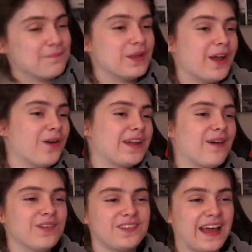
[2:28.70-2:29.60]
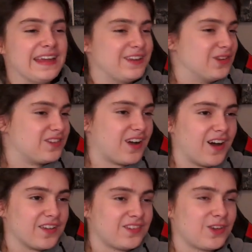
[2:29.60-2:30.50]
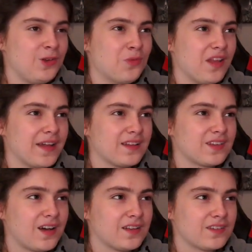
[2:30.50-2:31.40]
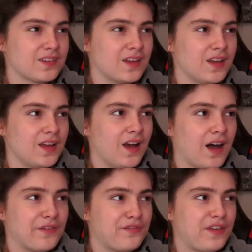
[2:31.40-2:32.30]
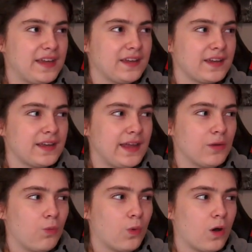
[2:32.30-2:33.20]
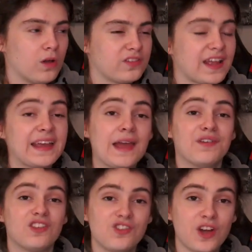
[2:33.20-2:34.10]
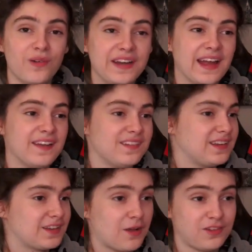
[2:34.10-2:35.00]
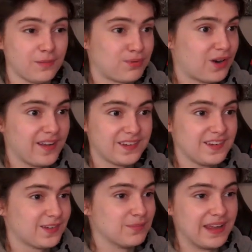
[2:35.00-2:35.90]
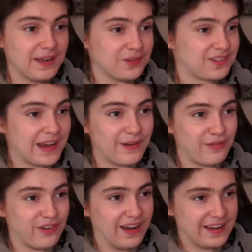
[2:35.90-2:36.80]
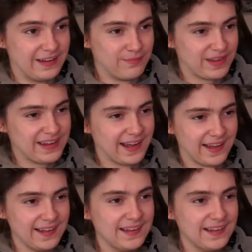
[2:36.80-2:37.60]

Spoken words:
But no, that was a good task. Who won that task? I think it was, they gave it to Joe in the end. That was surprising to me, it was terrifying, but yeah.